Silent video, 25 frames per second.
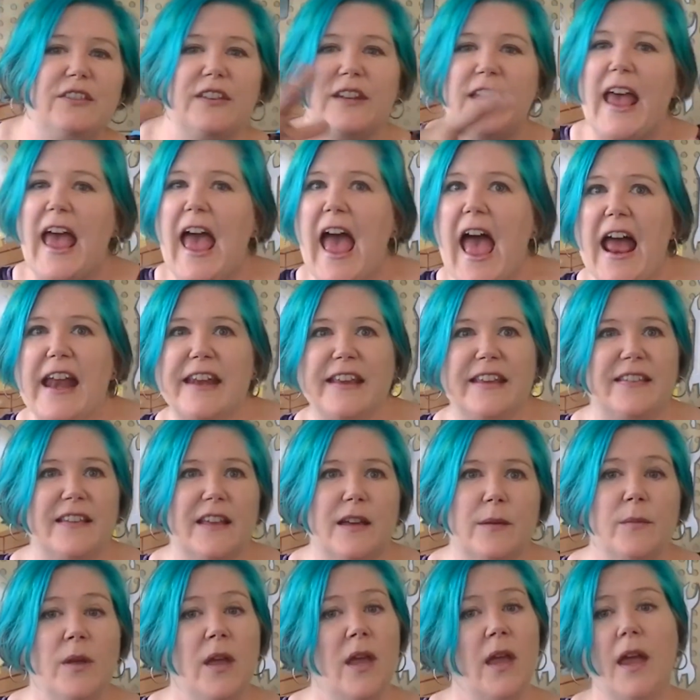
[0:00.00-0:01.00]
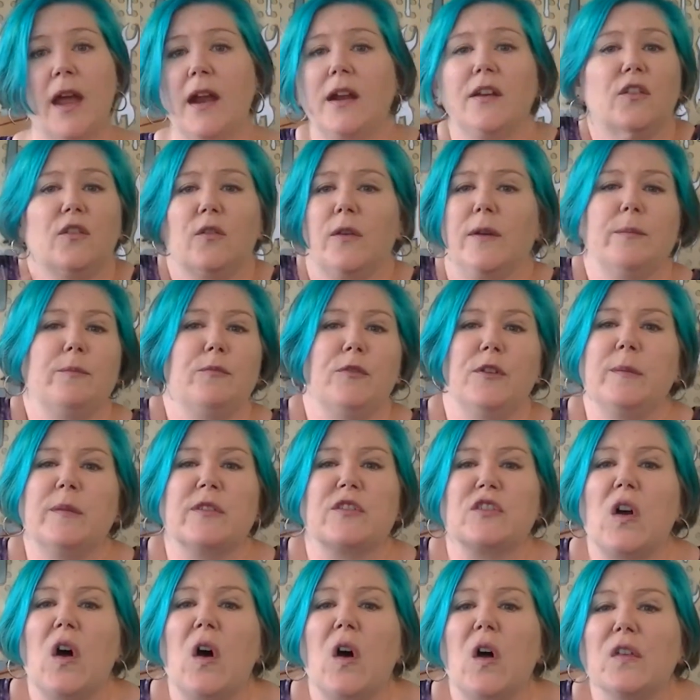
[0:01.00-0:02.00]
adding them. And it's great pretty much
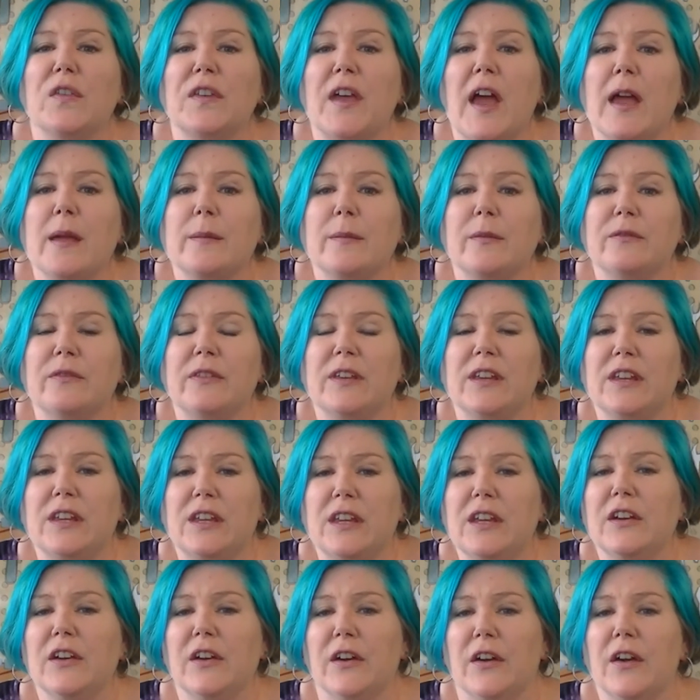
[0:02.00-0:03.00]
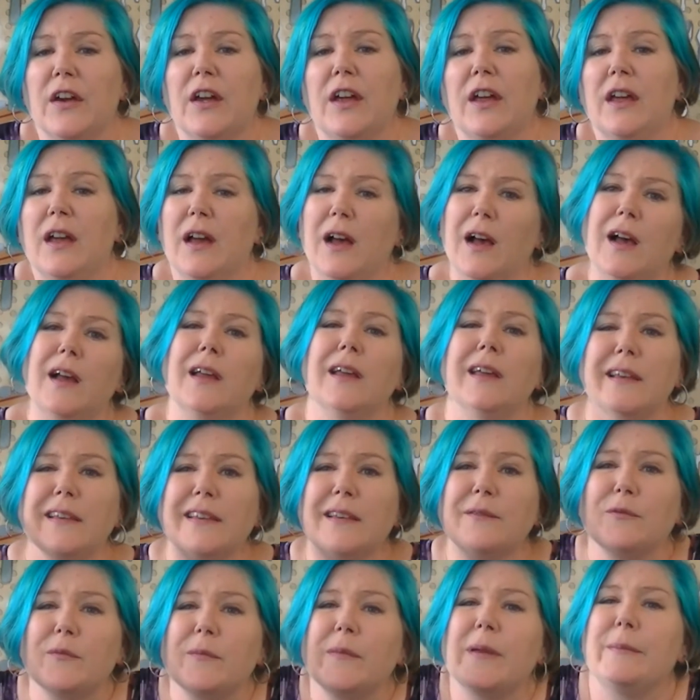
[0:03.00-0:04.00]
all time of the year, except
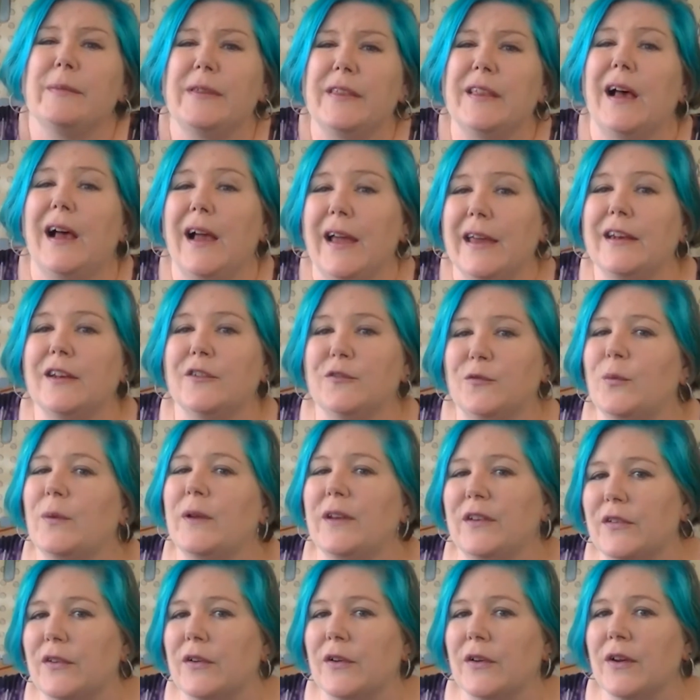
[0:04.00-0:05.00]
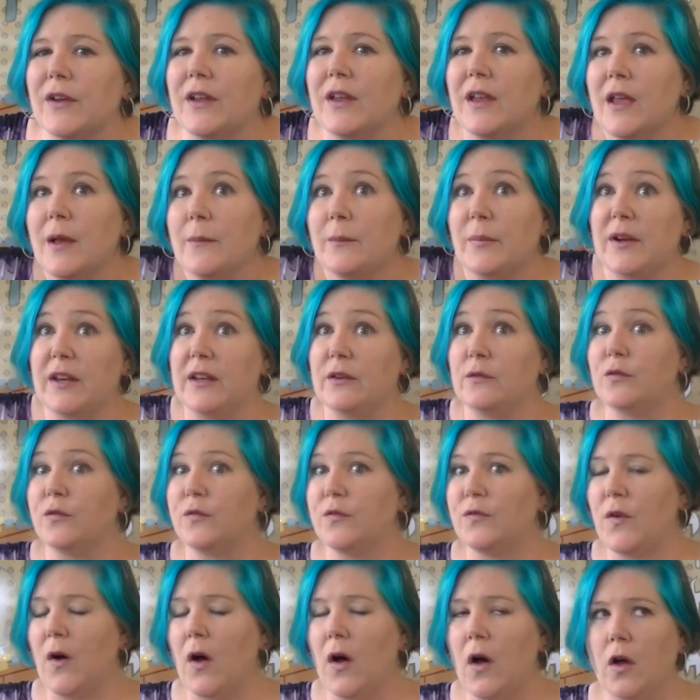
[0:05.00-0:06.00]
for maybe the height of winter. But in
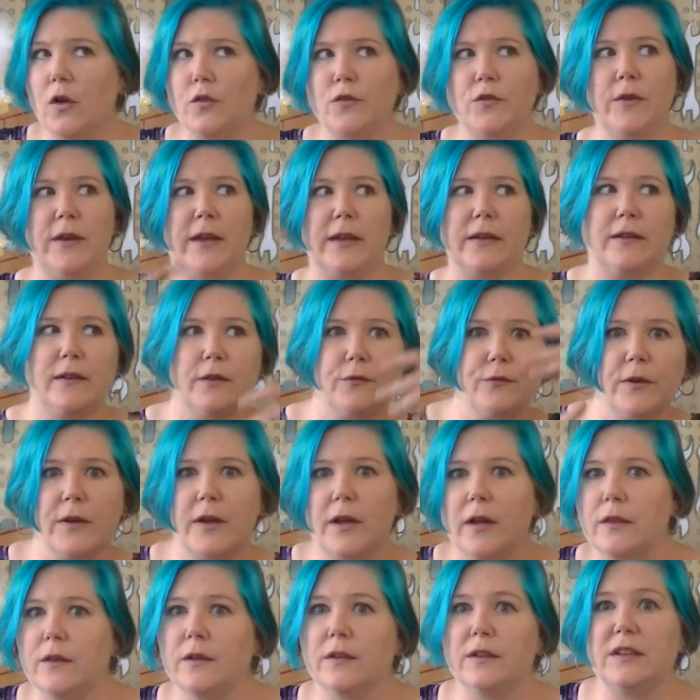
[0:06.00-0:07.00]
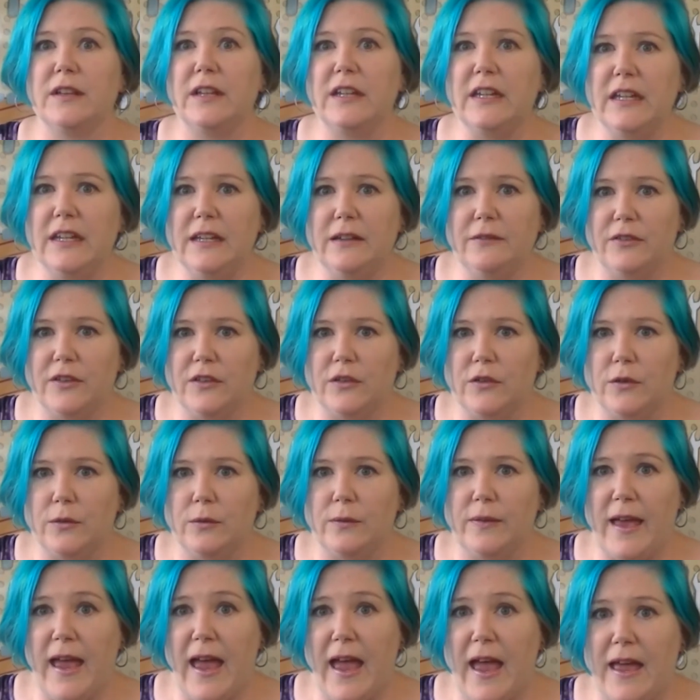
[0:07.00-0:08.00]
fall, you get different colored leaves and do
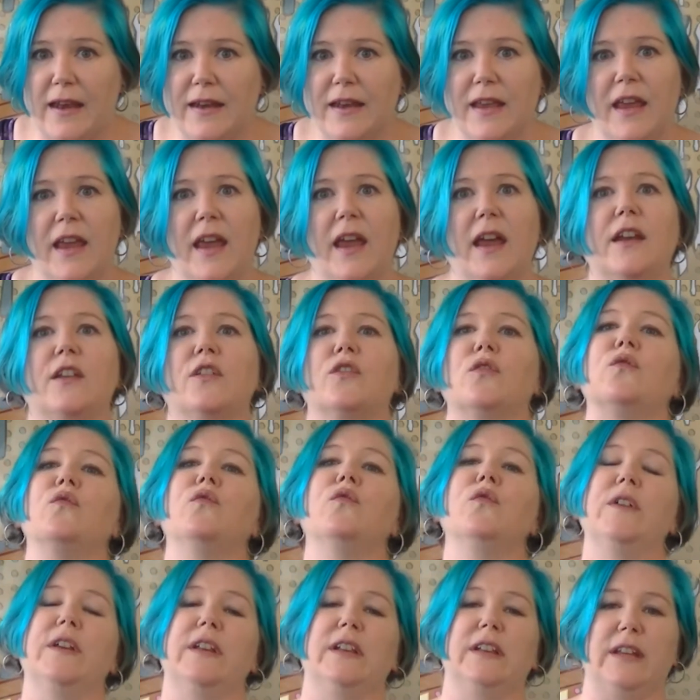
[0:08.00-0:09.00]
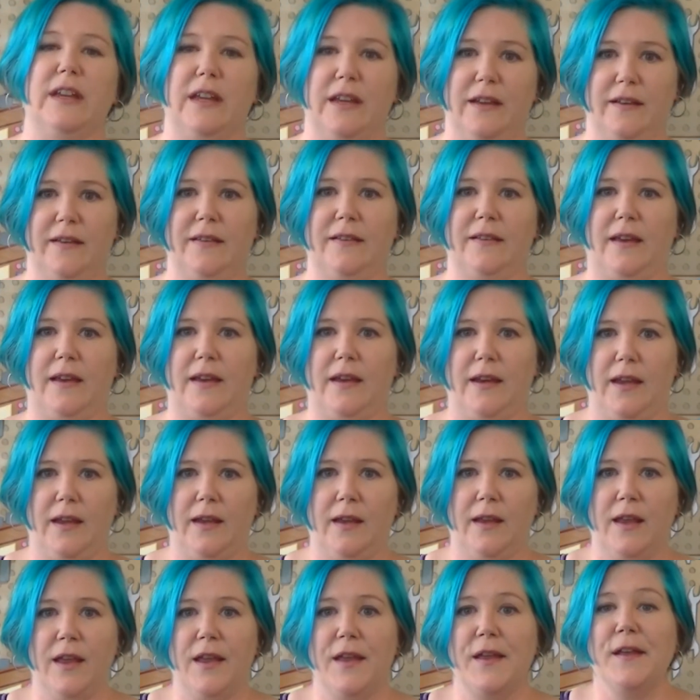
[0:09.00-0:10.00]
that. And it's really exciting.
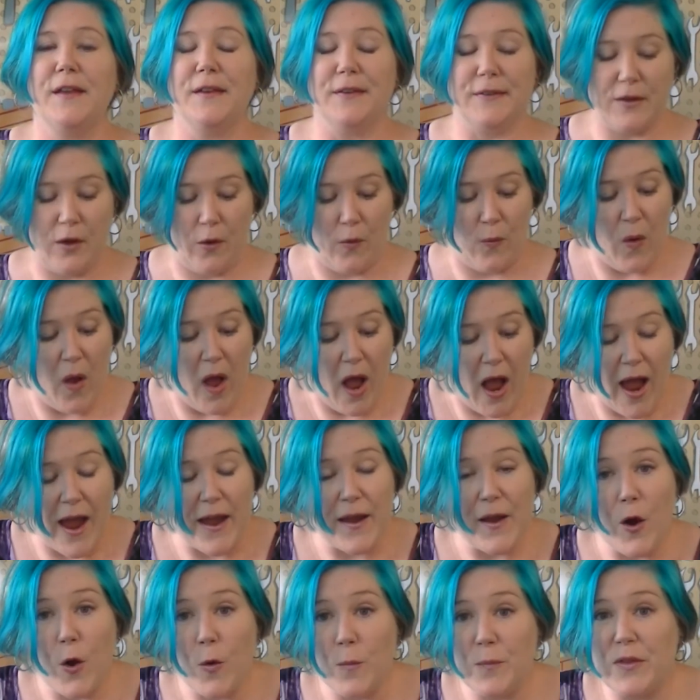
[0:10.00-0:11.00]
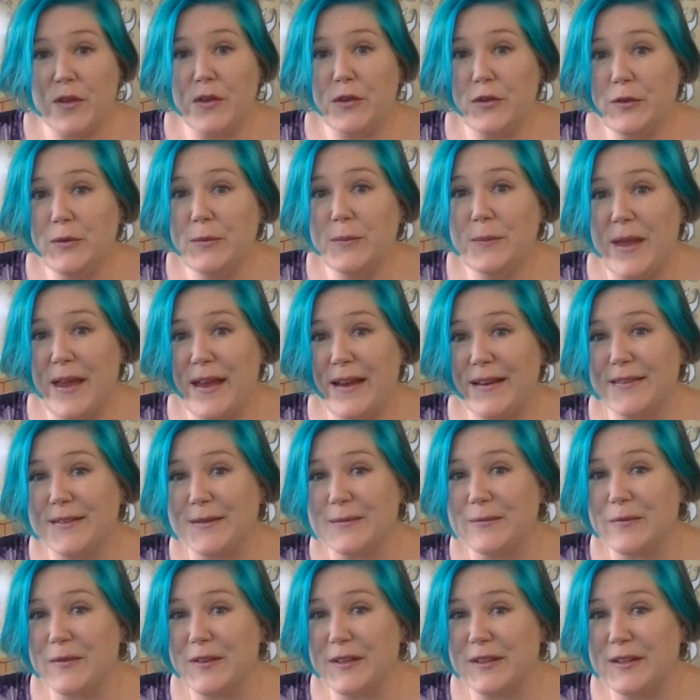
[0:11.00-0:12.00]
So I hope that you make some
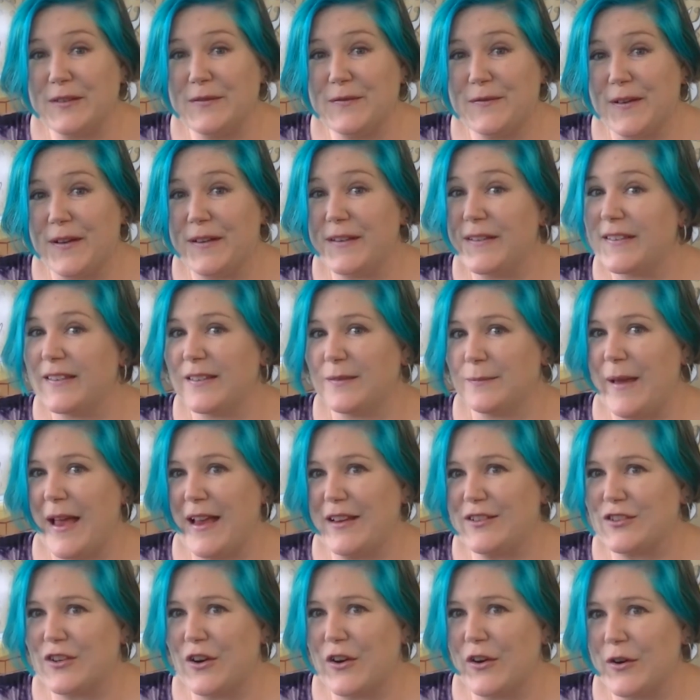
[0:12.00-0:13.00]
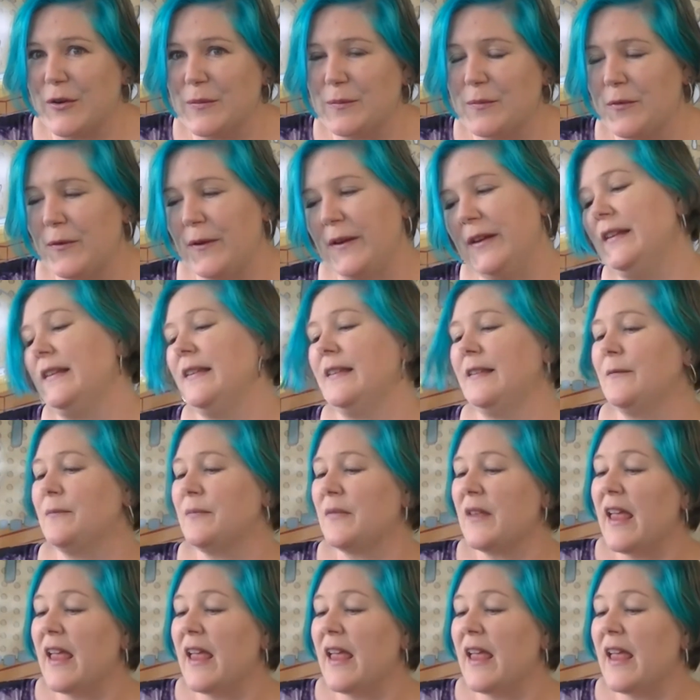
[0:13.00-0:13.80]
really fun smashed art prints.